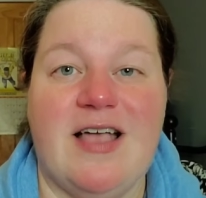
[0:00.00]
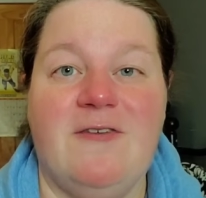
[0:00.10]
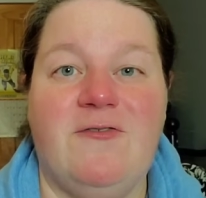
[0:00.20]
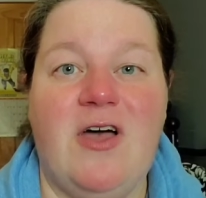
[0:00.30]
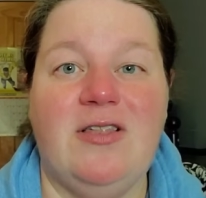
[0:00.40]
I
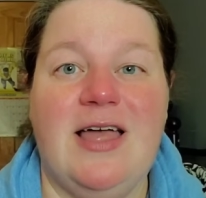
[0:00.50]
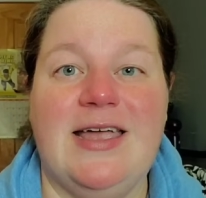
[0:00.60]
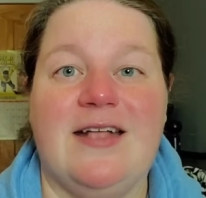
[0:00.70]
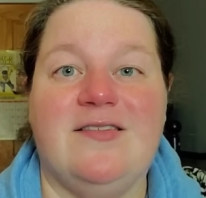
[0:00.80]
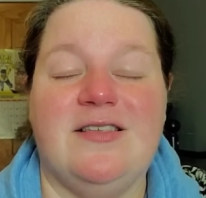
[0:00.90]
felt like
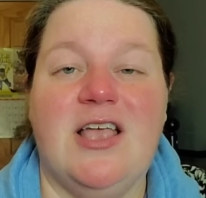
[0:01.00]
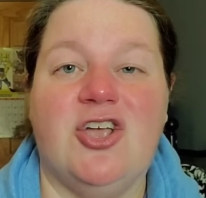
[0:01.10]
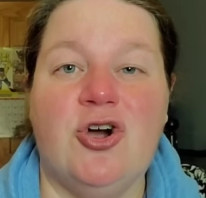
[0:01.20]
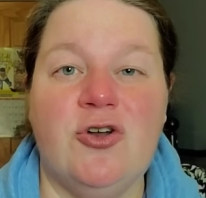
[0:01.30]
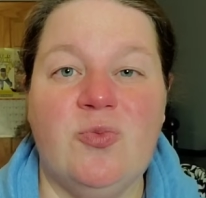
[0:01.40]
it it
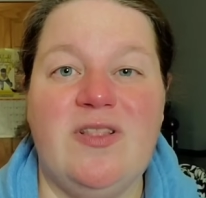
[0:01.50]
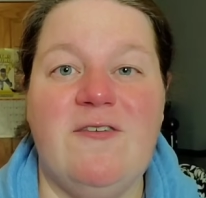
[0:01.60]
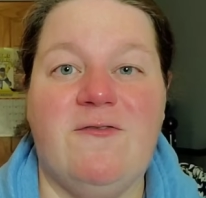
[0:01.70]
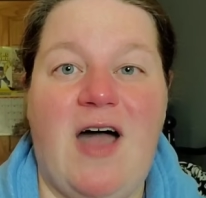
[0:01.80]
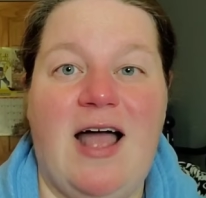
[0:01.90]
couldn't really
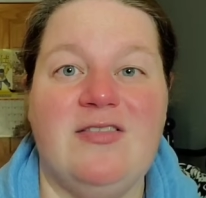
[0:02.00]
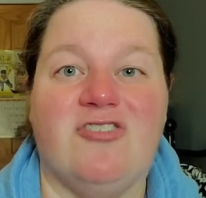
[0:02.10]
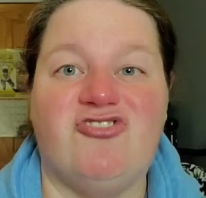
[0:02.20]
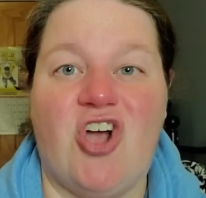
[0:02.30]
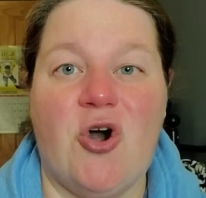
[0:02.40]
find the
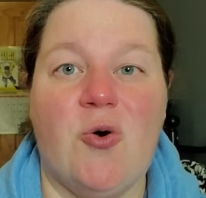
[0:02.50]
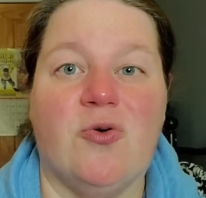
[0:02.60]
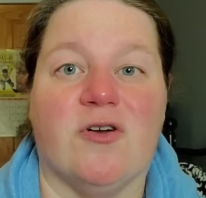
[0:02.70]
tone